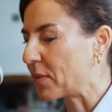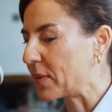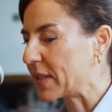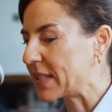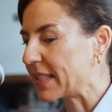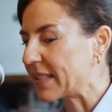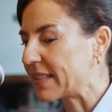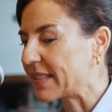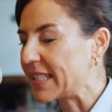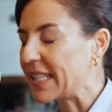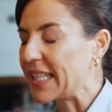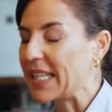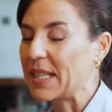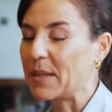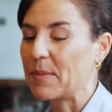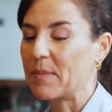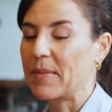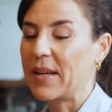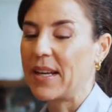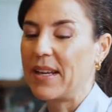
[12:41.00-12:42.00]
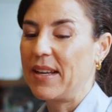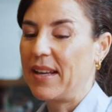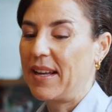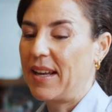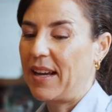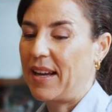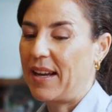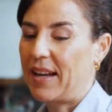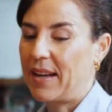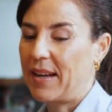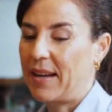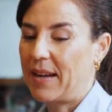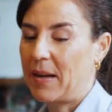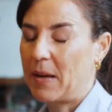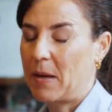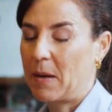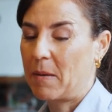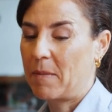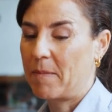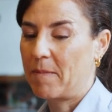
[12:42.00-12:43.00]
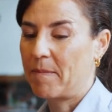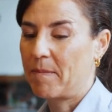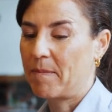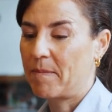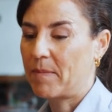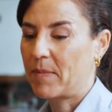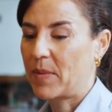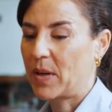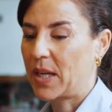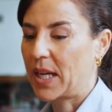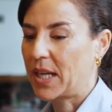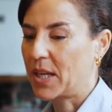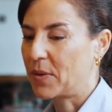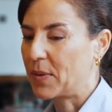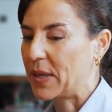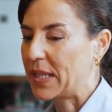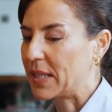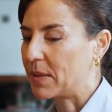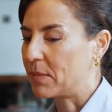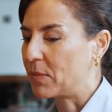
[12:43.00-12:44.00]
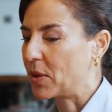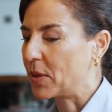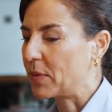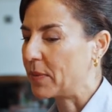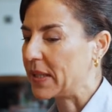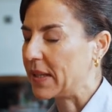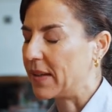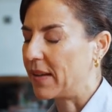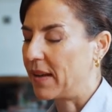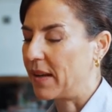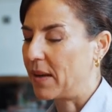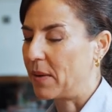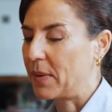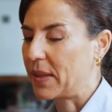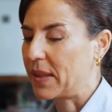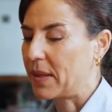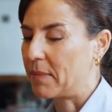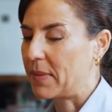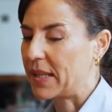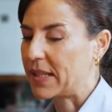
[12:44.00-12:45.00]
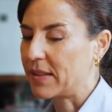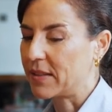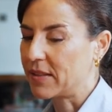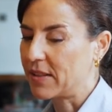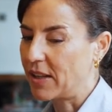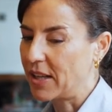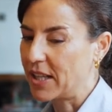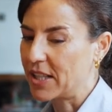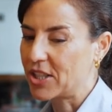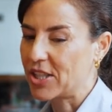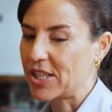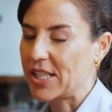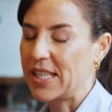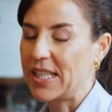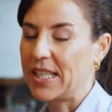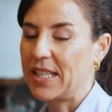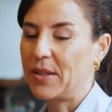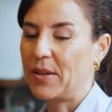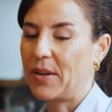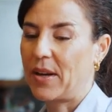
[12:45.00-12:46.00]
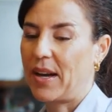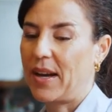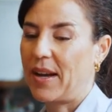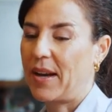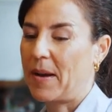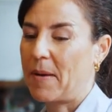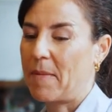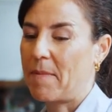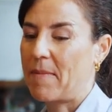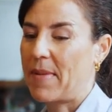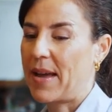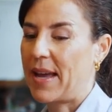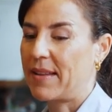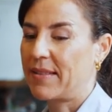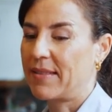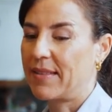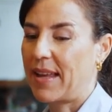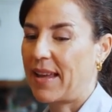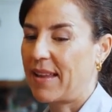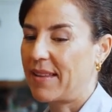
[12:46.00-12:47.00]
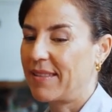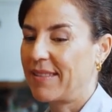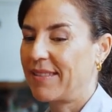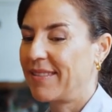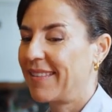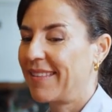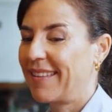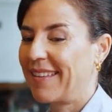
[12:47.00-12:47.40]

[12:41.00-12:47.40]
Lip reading: with the team, got acquainted more with the methodology, and then